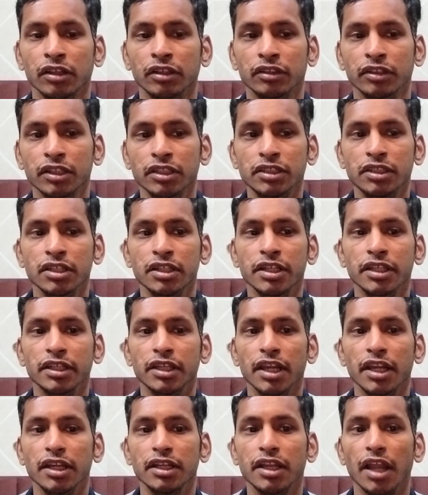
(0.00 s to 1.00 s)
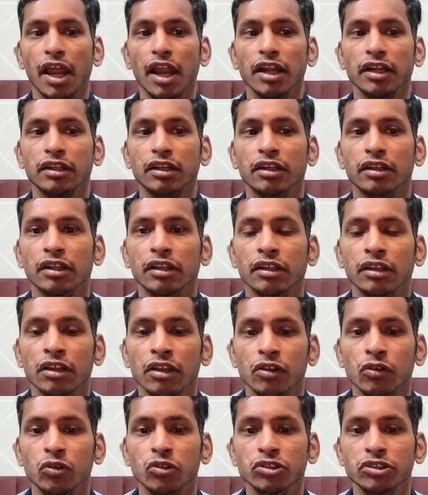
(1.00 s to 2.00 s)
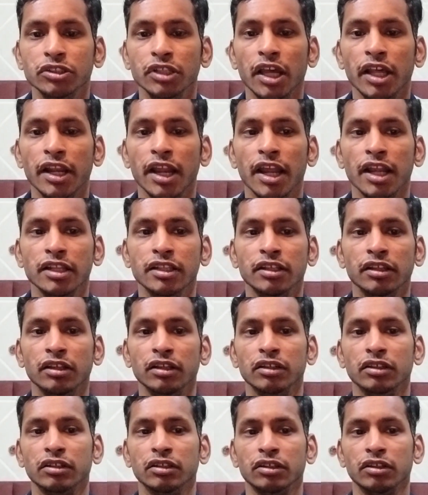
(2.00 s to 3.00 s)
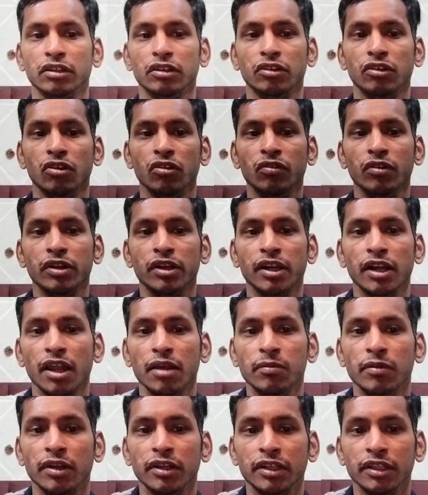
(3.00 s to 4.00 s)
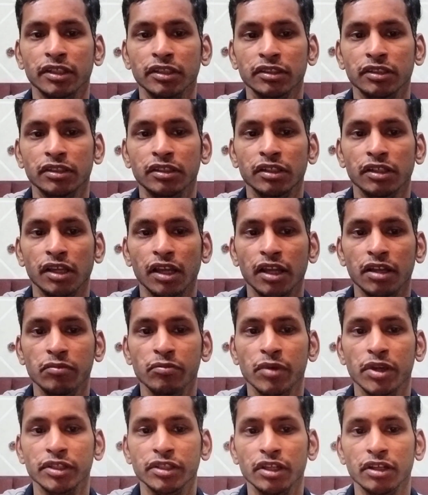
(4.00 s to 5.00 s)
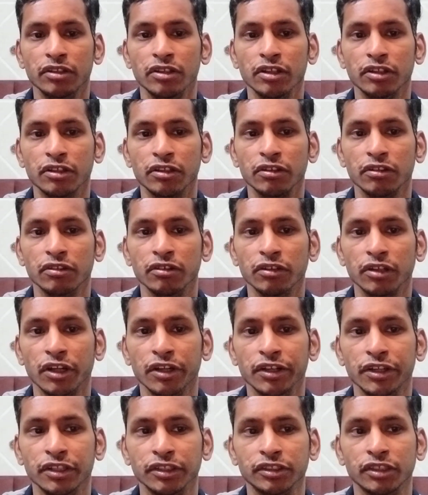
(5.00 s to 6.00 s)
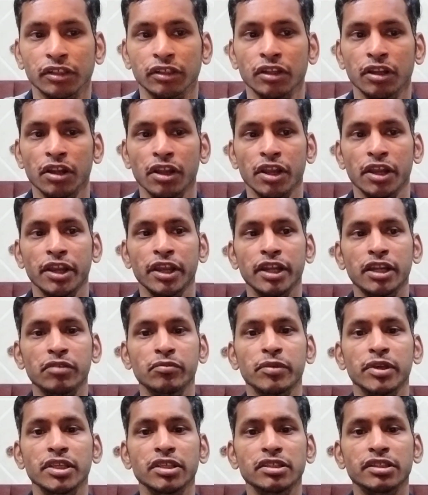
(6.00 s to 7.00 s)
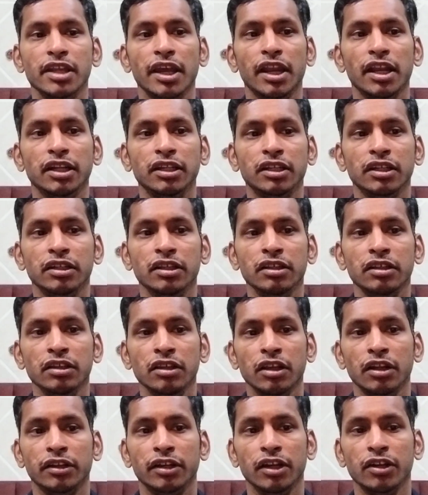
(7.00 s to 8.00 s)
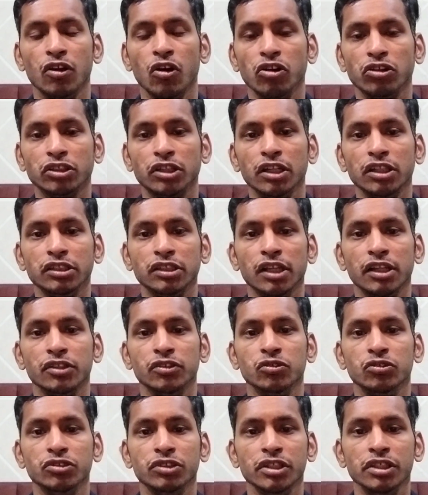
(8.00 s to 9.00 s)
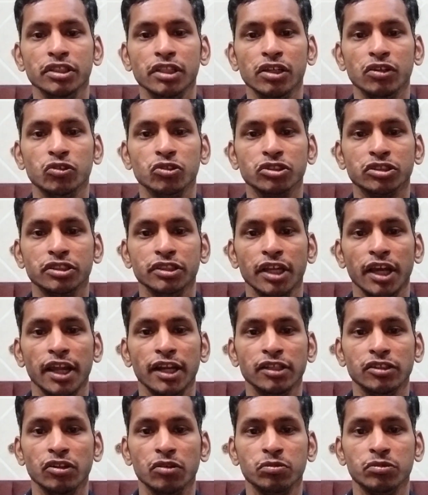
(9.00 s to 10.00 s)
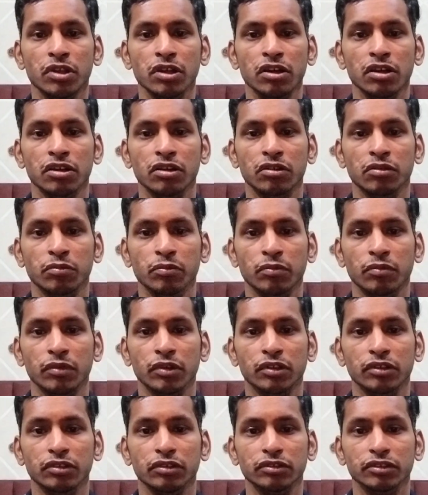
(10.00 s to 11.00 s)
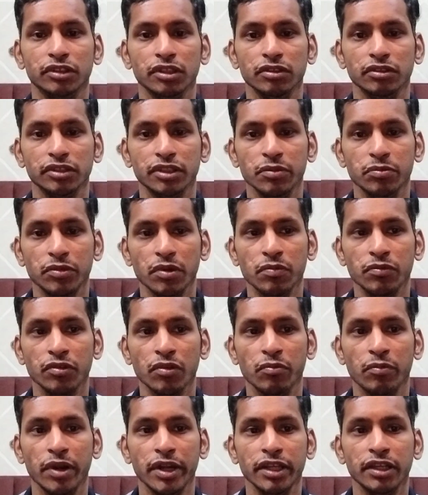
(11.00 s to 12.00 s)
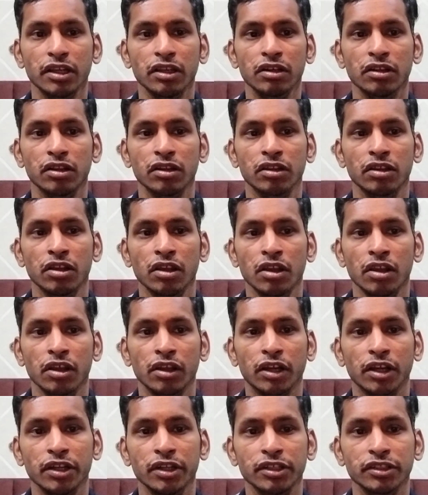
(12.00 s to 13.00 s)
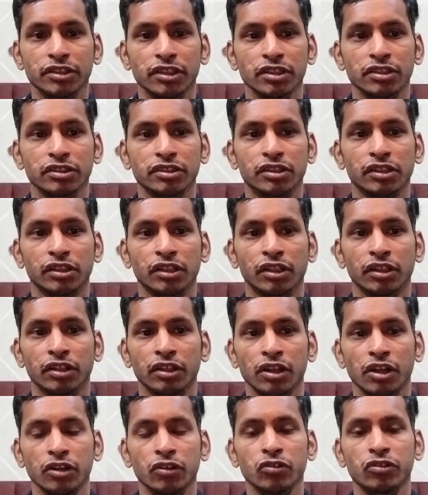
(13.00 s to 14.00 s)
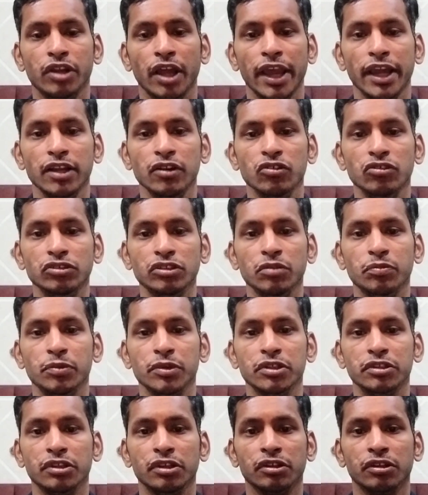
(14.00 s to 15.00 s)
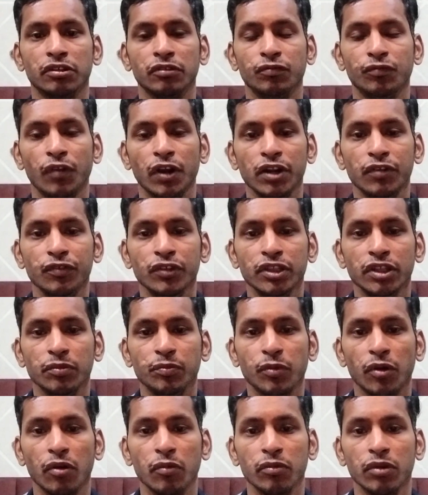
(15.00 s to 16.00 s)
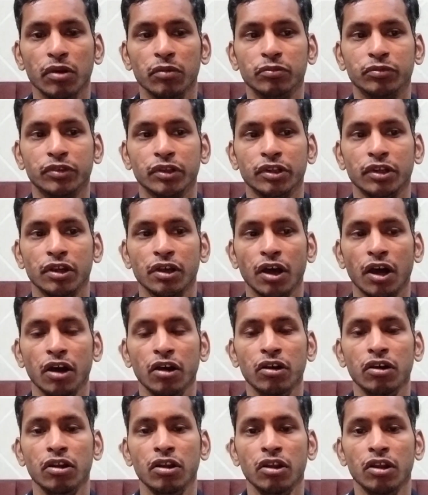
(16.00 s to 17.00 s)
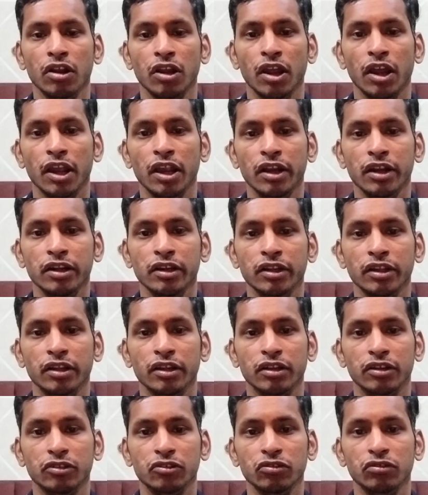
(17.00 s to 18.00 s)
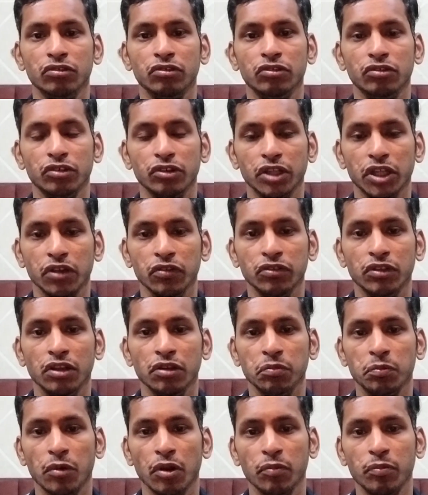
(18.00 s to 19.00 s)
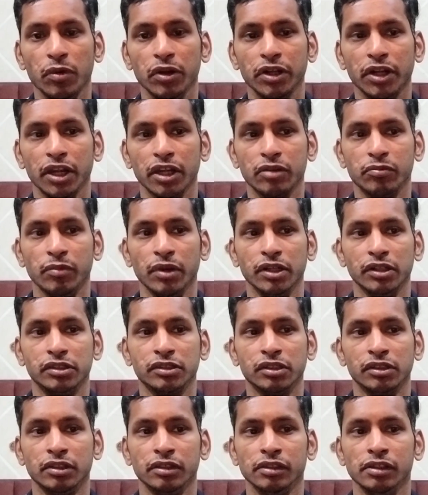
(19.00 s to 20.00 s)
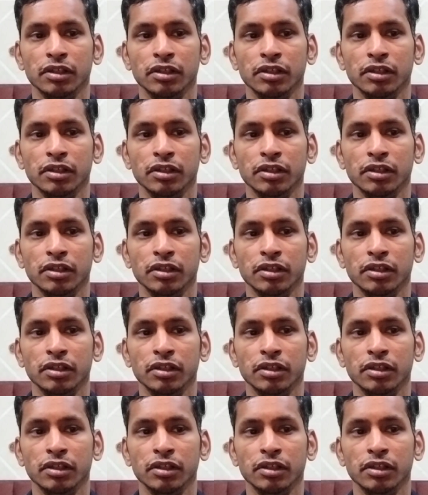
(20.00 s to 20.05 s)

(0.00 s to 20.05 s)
This indicates that the questionnaire has lower reliability and measure the condition. It means that the doctors are using the questionnaires of the symptoms of medical conditions to diagnose the patient, what were the problems and how, and to give the proper treatments.